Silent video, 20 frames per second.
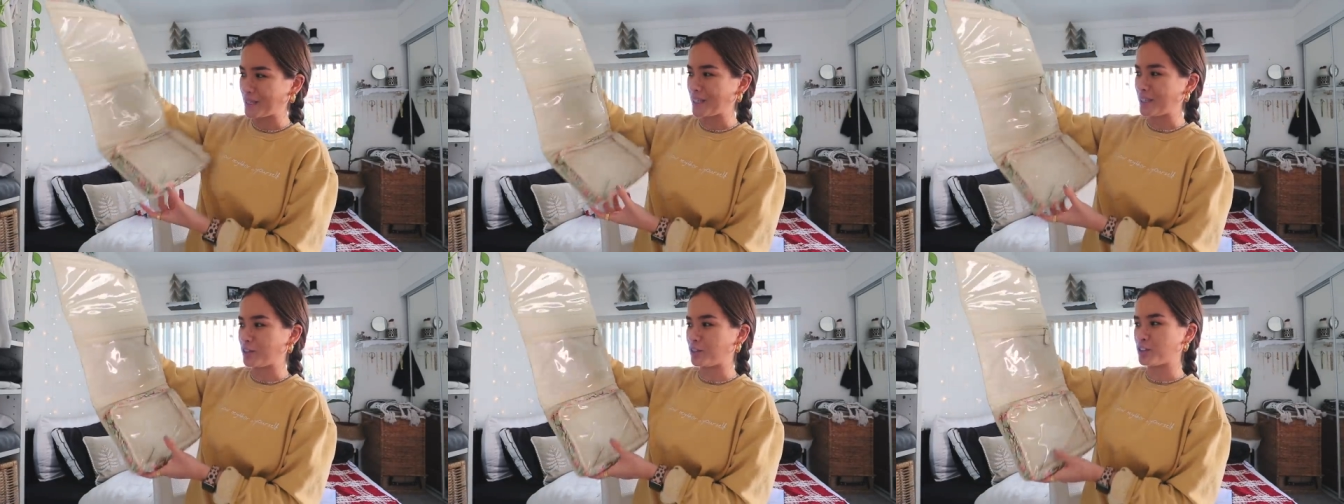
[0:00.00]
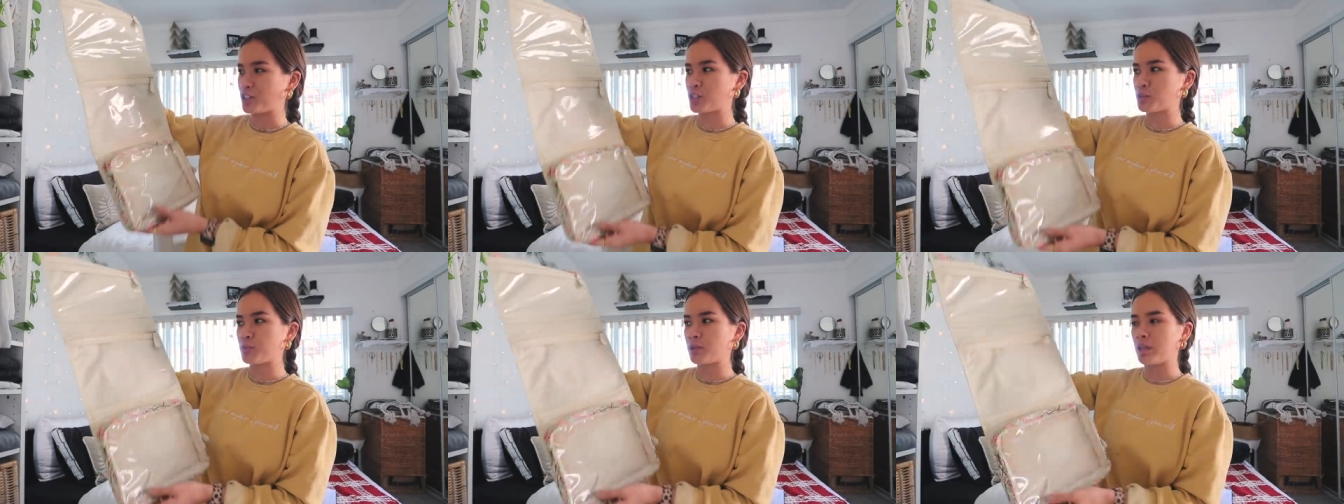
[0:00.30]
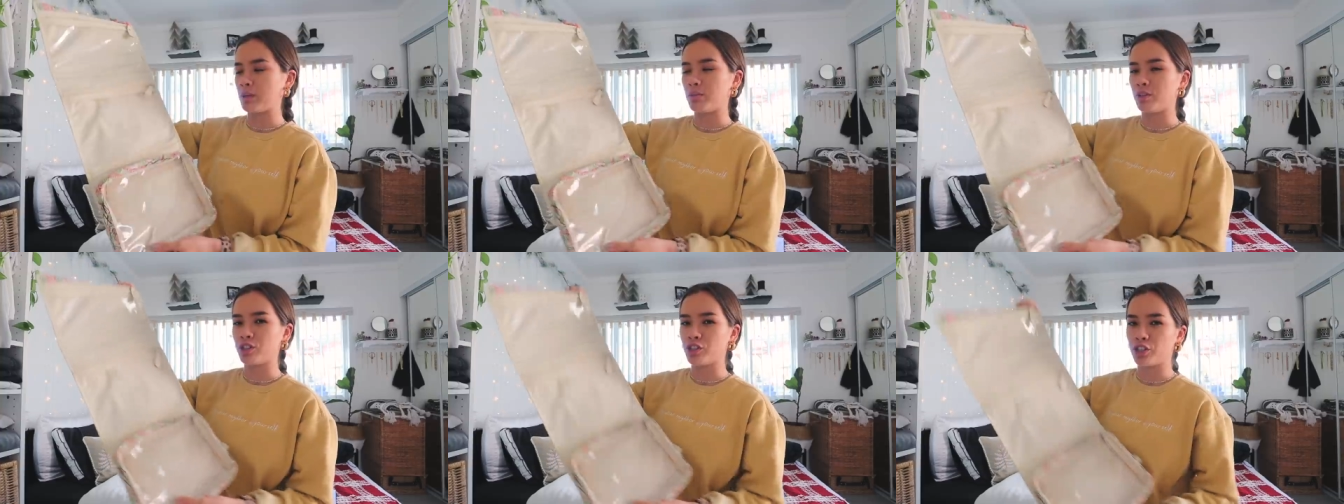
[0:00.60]
but you can just put
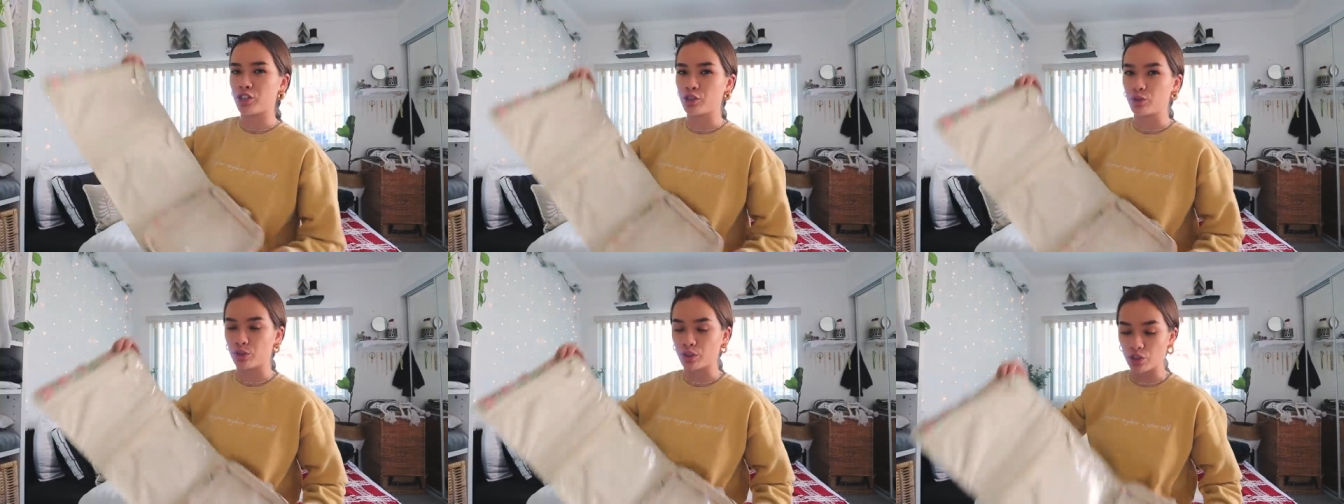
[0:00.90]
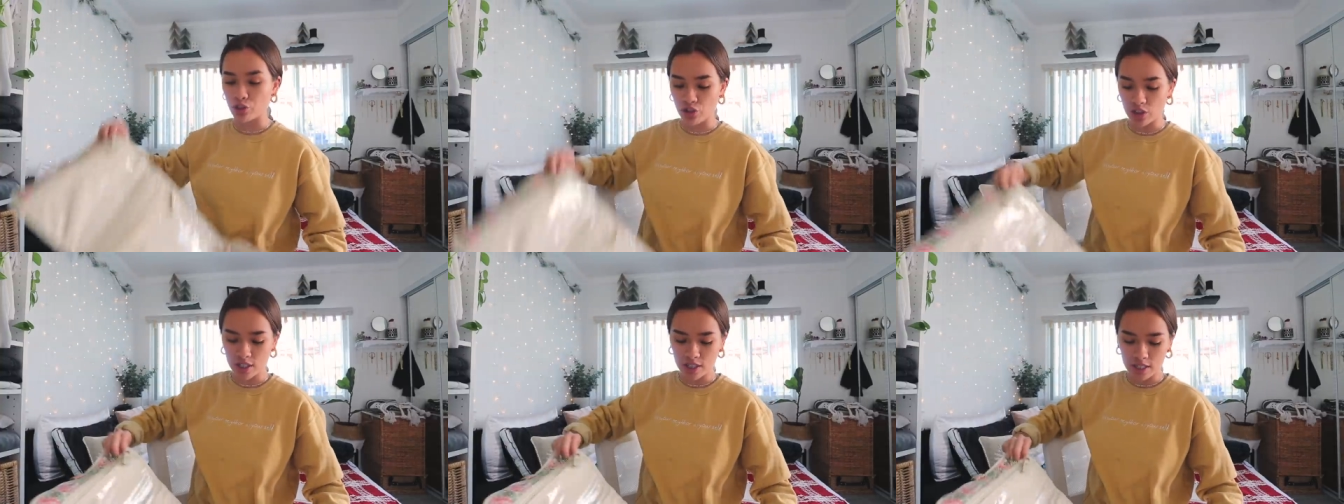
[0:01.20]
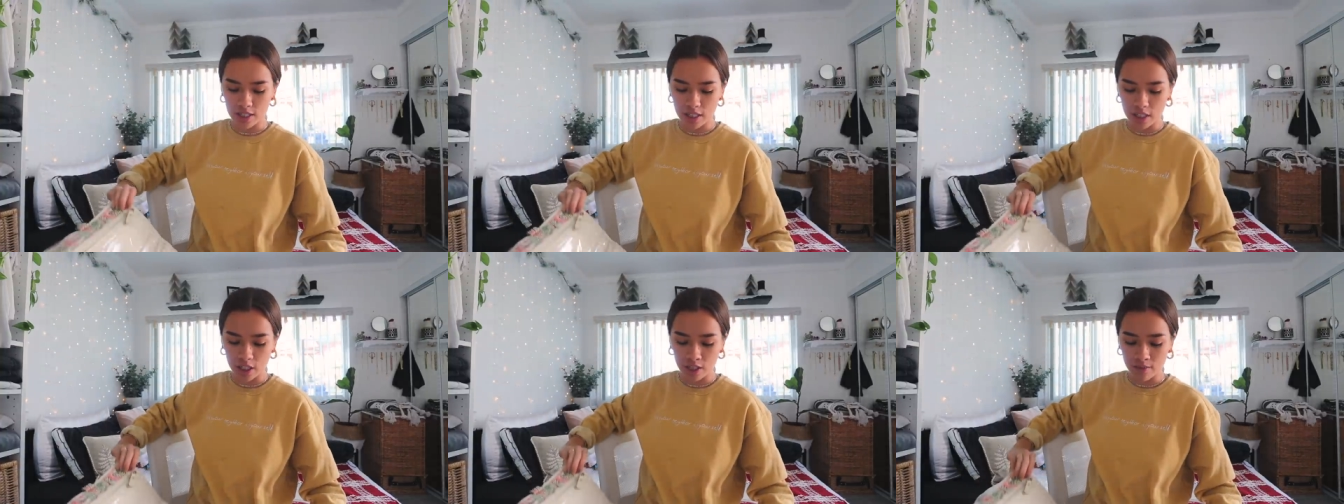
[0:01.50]
a bunch of your toiletries
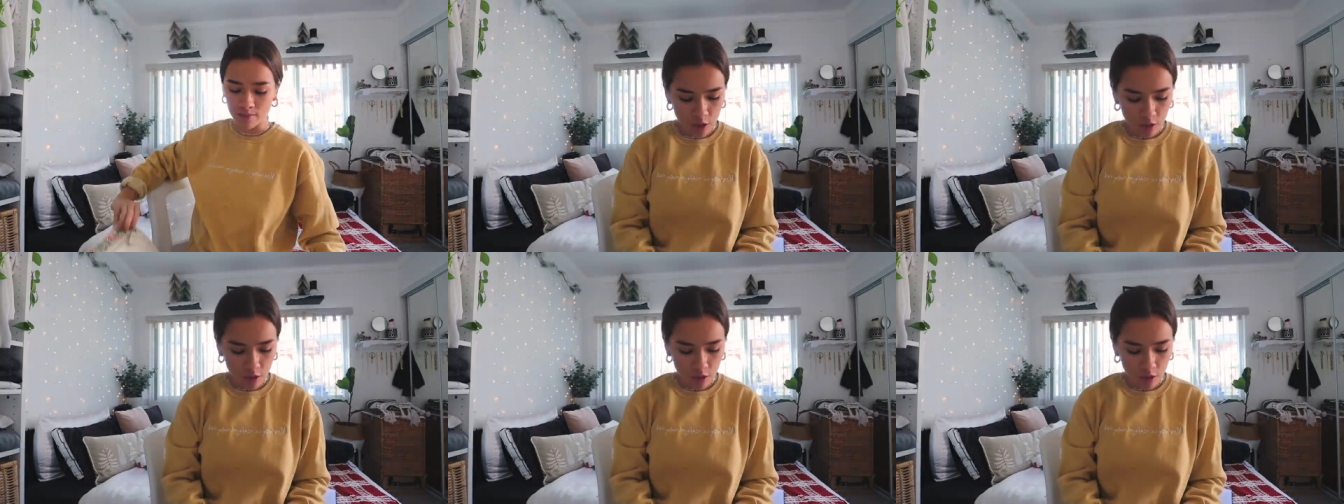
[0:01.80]
in here.